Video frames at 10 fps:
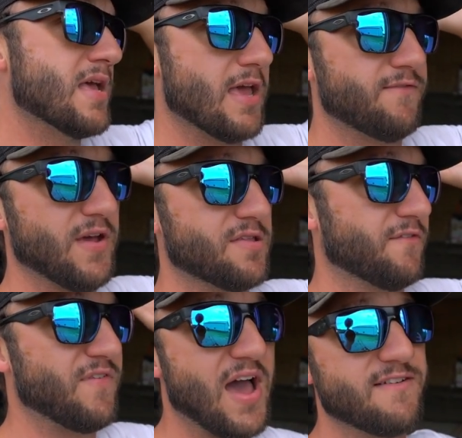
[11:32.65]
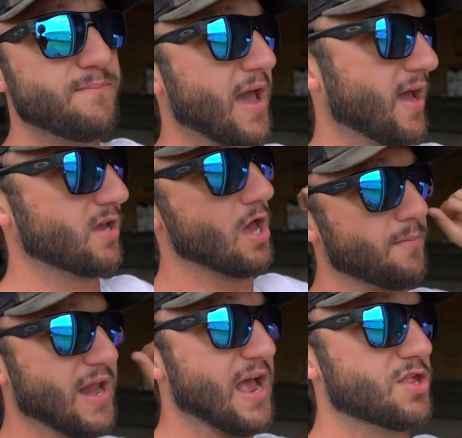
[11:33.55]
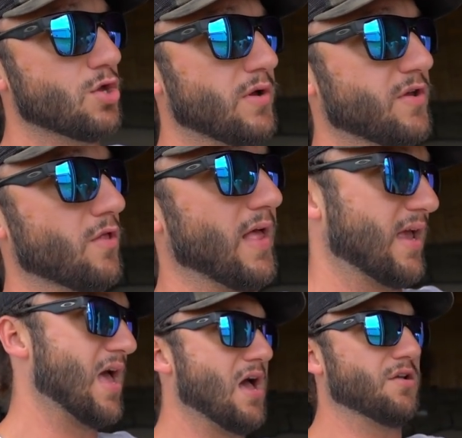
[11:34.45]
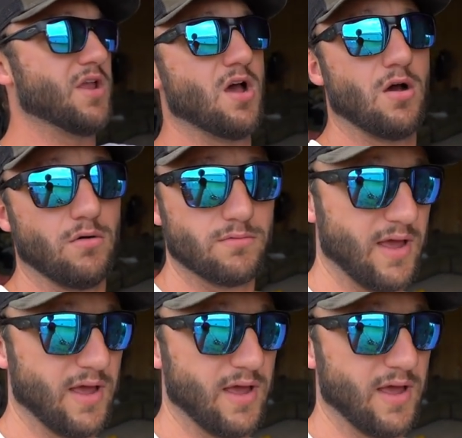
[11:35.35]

if it's a 5-pack coming at you and they're like, oh no,